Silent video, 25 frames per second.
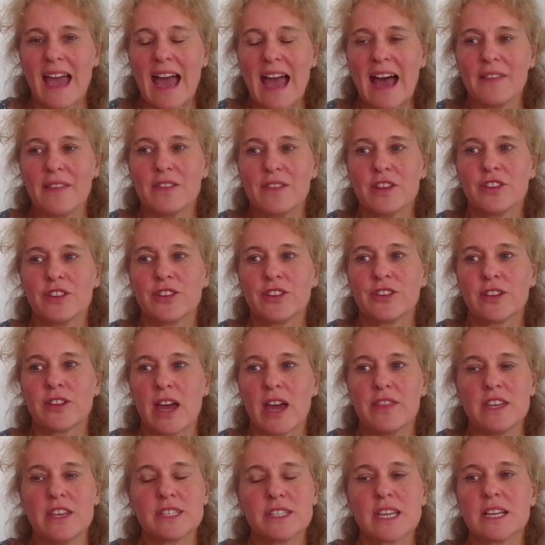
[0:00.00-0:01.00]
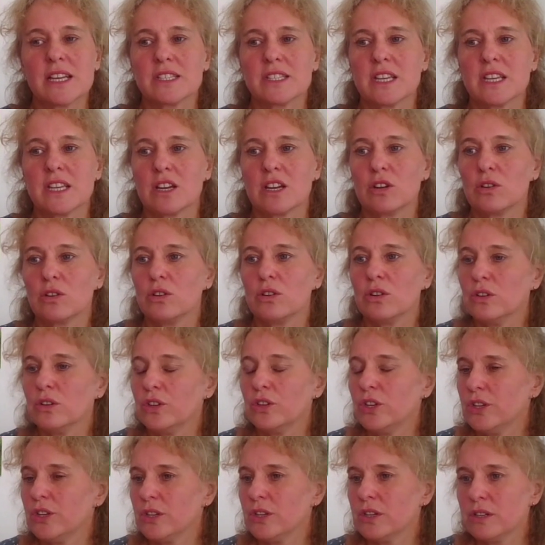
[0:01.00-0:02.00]
And this has a
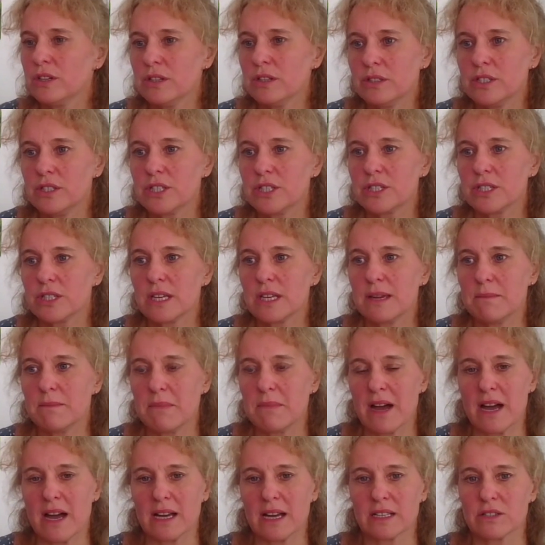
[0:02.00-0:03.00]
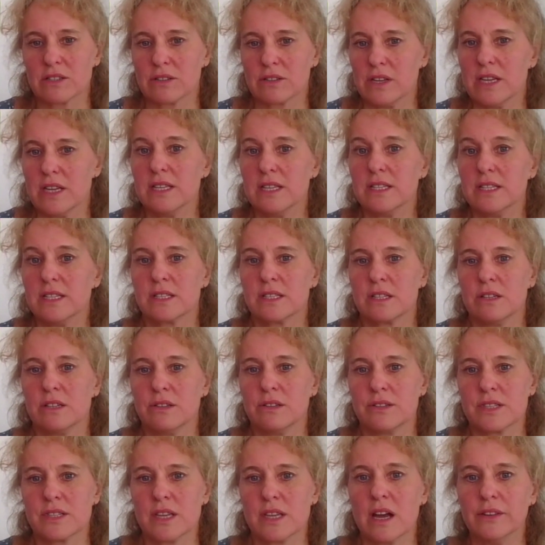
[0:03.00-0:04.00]
huge impact on his
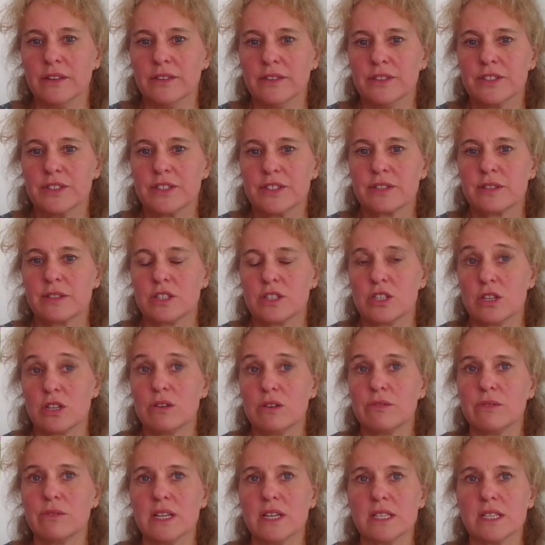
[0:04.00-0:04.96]
two sons. The two